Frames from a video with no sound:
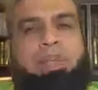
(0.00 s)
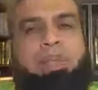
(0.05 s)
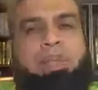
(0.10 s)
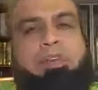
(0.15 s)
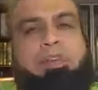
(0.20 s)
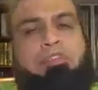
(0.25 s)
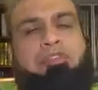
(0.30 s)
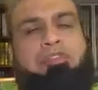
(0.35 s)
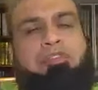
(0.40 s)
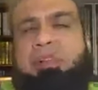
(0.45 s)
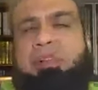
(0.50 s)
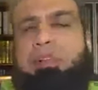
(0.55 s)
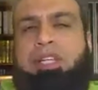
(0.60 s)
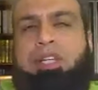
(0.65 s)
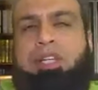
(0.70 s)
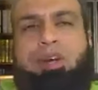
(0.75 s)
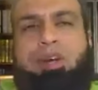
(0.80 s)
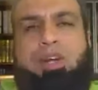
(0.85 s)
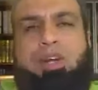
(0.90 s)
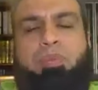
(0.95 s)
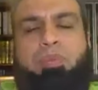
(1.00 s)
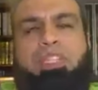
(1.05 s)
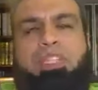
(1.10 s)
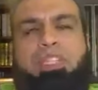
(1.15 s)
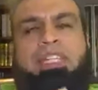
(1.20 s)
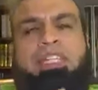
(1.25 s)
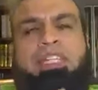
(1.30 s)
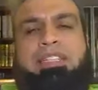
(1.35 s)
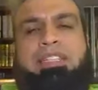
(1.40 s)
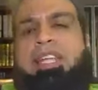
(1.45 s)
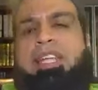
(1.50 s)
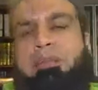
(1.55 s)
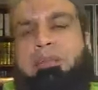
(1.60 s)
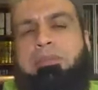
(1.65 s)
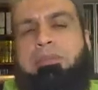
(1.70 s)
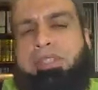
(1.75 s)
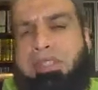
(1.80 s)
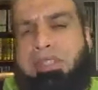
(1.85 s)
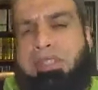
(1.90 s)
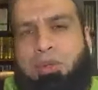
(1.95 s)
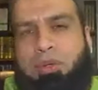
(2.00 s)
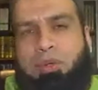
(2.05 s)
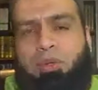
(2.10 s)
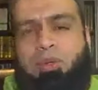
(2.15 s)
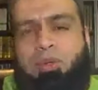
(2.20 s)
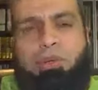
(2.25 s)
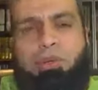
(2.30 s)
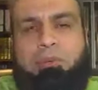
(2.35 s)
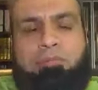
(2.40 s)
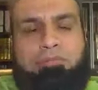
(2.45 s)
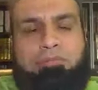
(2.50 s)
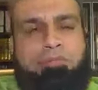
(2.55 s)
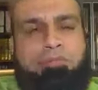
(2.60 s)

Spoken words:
and fill their heart with contentment, sakoon.